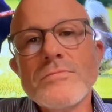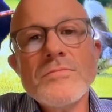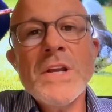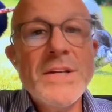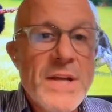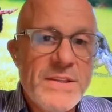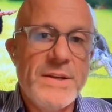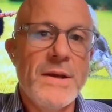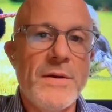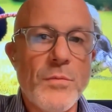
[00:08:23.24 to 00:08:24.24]
conducted
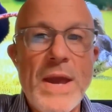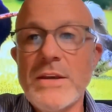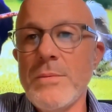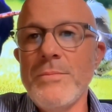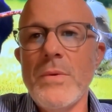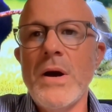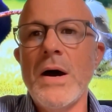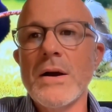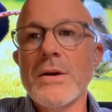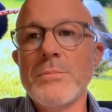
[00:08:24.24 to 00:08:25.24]
a random
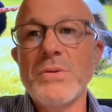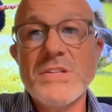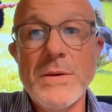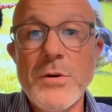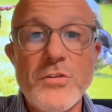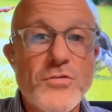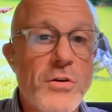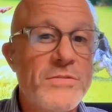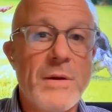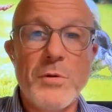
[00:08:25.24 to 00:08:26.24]

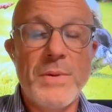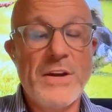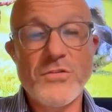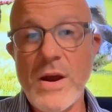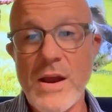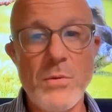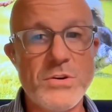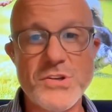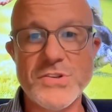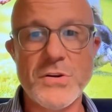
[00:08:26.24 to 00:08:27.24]
placebo-controlled double-blind trial,
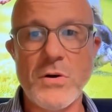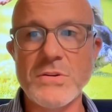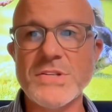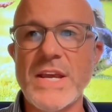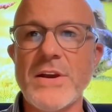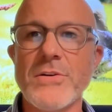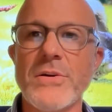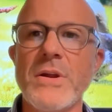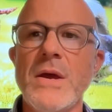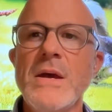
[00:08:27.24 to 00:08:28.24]
which is the gold
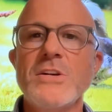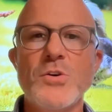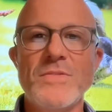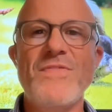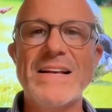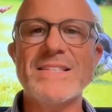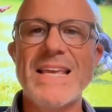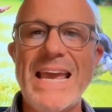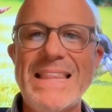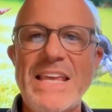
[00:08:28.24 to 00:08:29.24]
standard, to
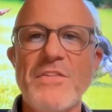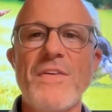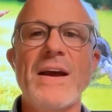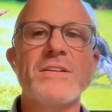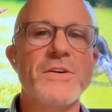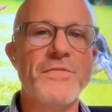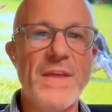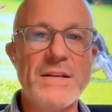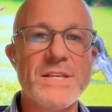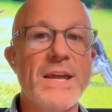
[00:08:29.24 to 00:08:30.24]
investigate the effects of
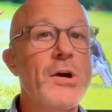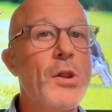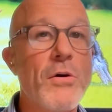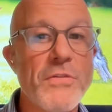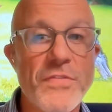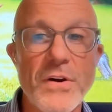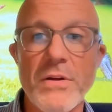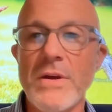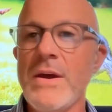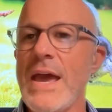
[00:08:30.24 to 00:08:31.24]
things like chlorophyll
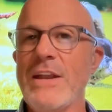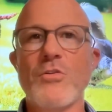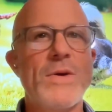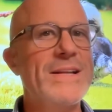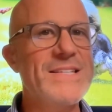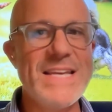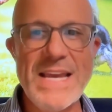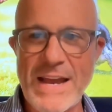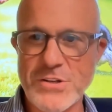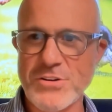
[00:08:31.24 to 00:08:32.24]
and green tea
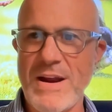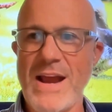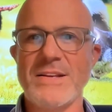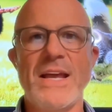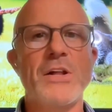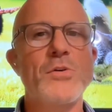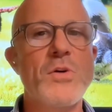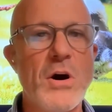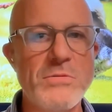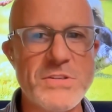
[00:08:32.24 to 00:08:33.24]
extract and
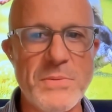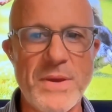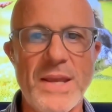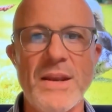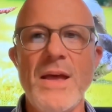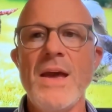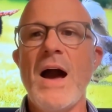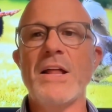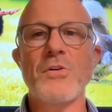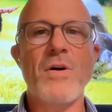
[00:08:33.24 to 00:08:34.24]
glucosamine,
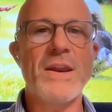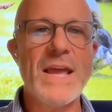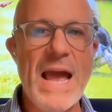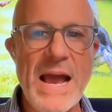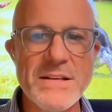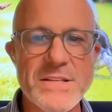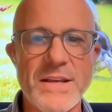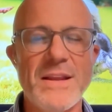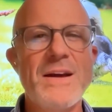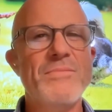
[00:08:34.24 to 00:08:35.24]
hyaluronic
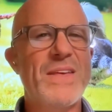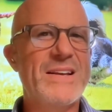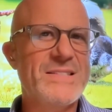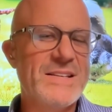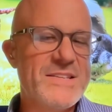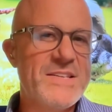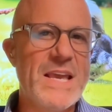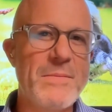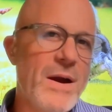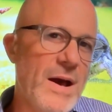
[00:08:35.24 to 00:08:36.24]
acid, things that
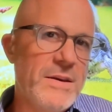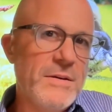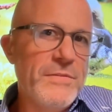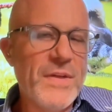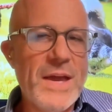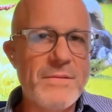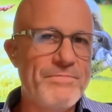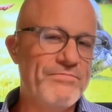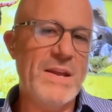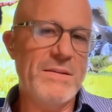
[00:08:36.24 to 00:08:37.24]
seem kind of like
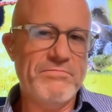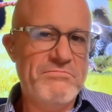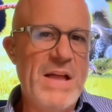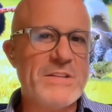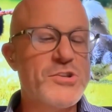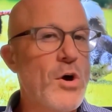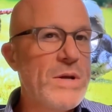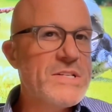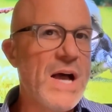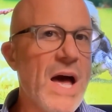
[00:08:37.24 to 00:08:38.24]
not so
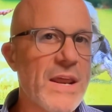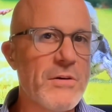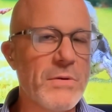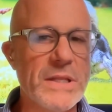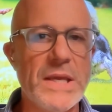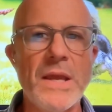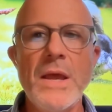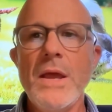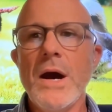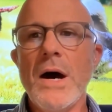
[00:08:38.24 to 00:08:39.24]
exotic, really,
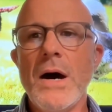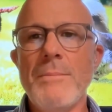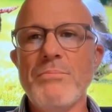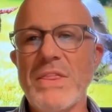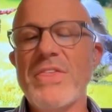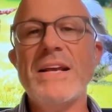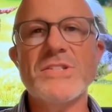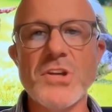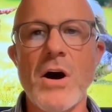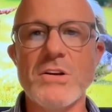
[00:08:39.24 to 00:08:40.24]
but things
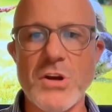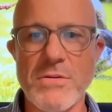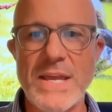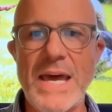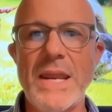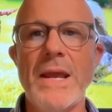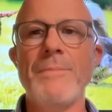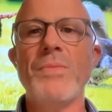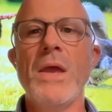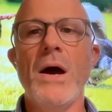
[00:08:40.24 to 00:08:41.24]
dogs aren't
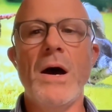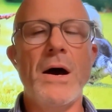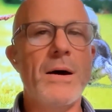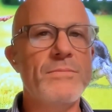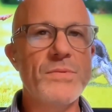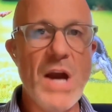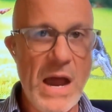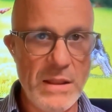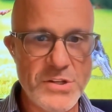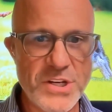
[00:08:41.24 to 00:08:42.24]
getting,
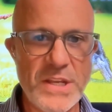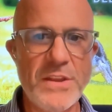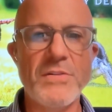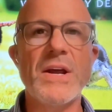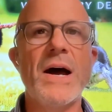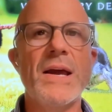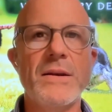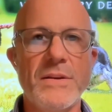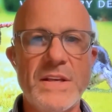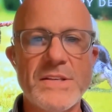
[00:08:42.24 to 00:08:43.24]
collagen in their diet,
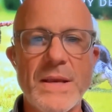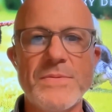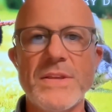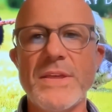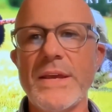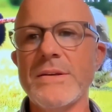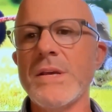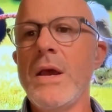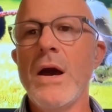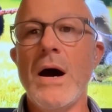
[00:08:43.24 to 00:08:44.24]
these types of things,
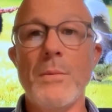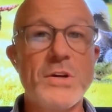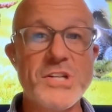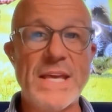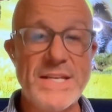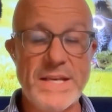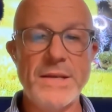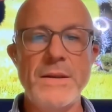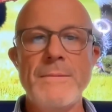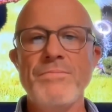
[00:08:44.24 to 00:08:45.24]
which they
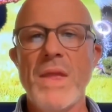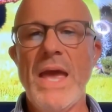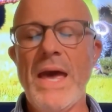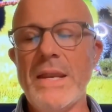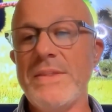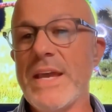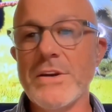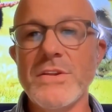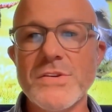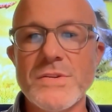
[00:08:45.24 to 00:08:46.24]
did. And at the end
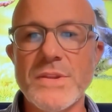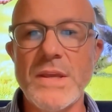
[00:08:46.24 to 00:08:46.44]
of this,